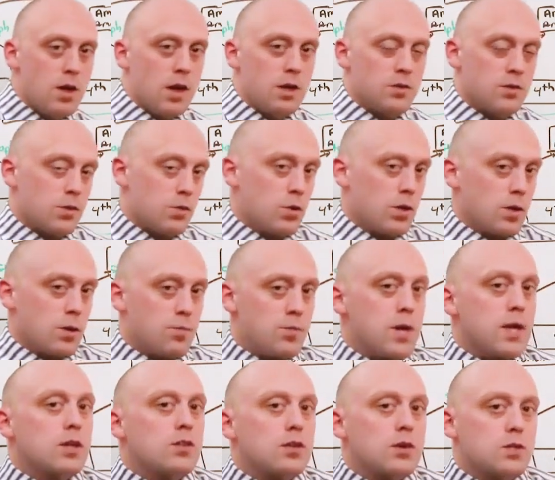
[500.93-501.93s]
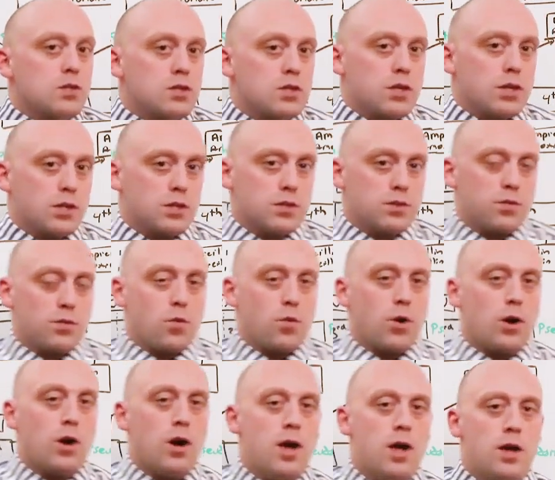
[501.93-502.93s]
and so we're going to pick those things
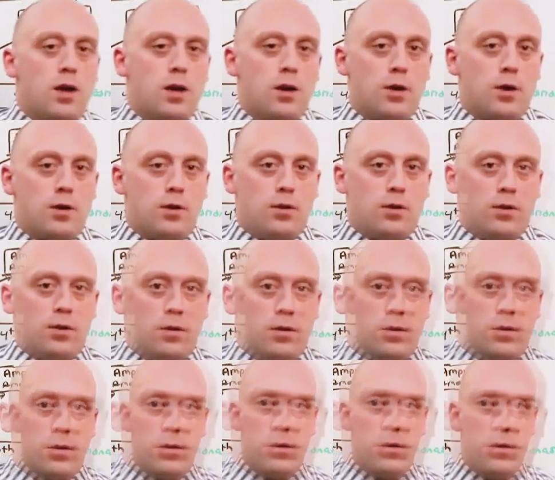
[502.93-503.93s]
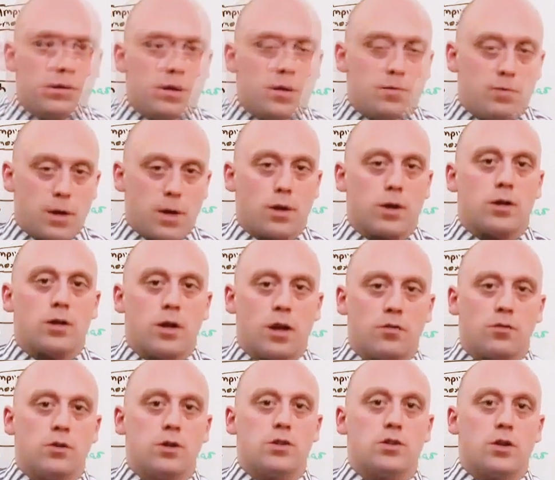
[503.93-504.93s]
for empiric
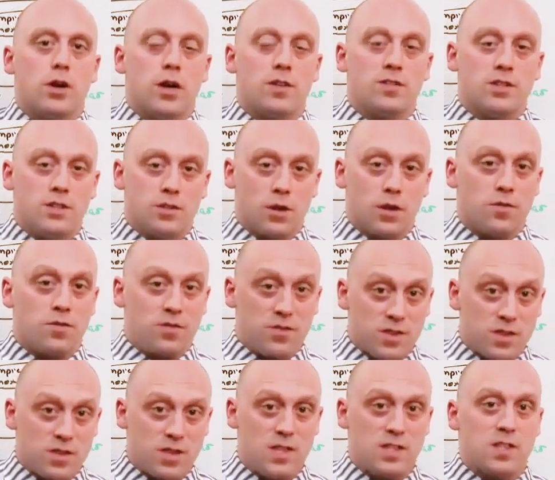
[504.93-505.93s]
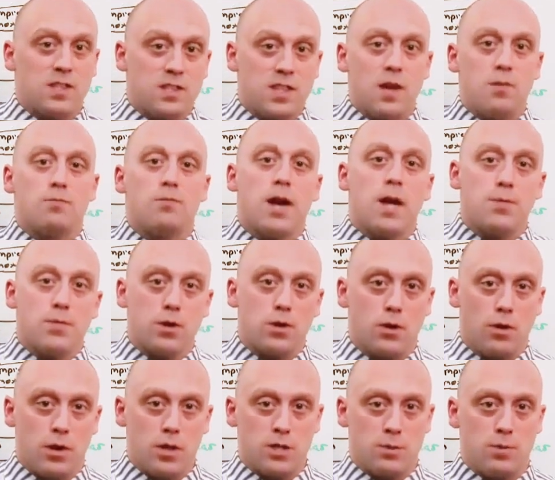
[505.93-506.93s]
coverage of diseases that might be
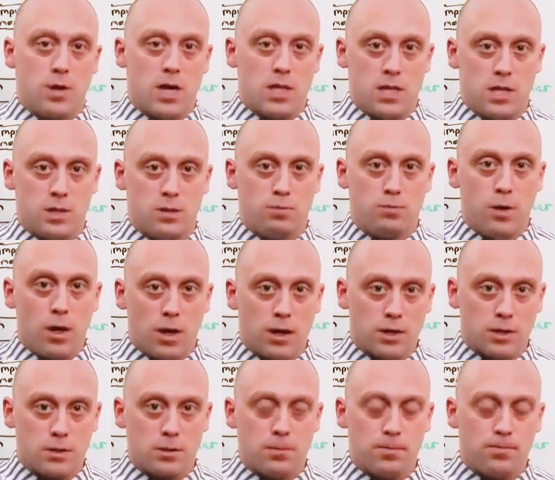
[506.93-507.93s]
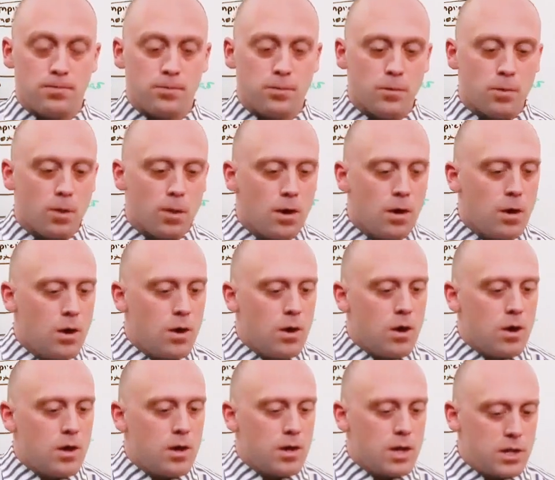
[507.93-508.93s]
caused by these bugs.
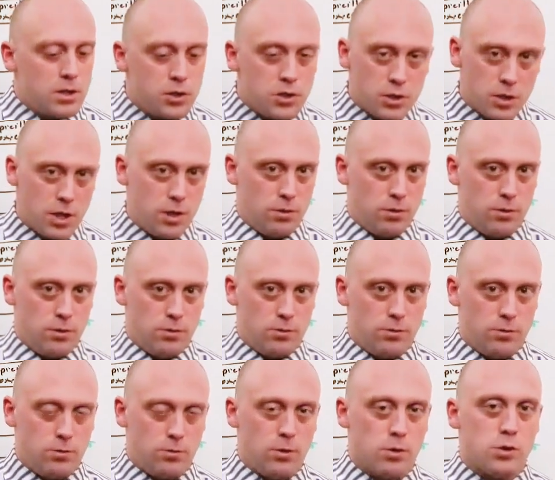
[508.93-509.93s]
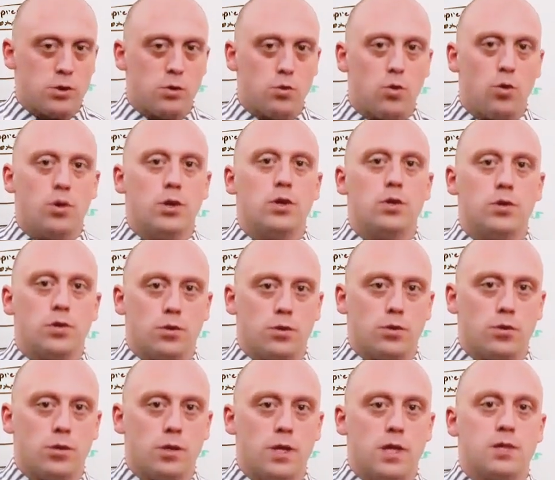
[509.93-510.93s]
In general, what you want to
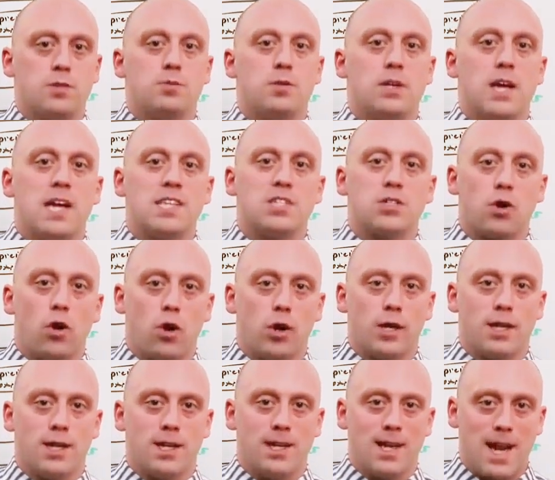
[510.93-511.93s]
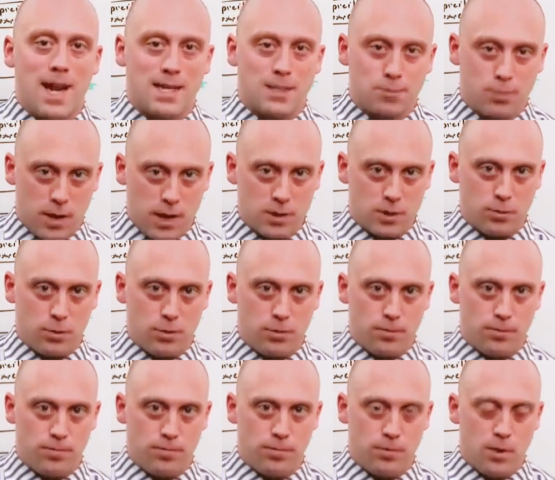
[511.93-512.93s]
do is be as targeted as
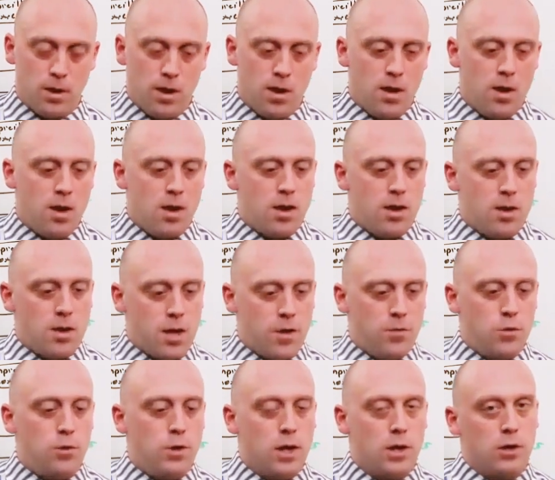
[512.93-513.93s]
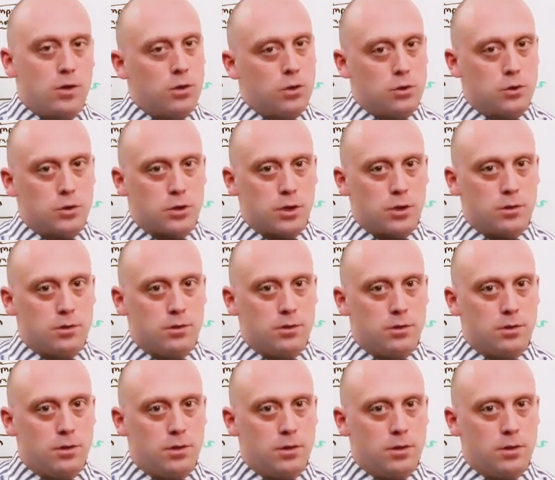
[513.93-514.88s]
possible. If you get a culture,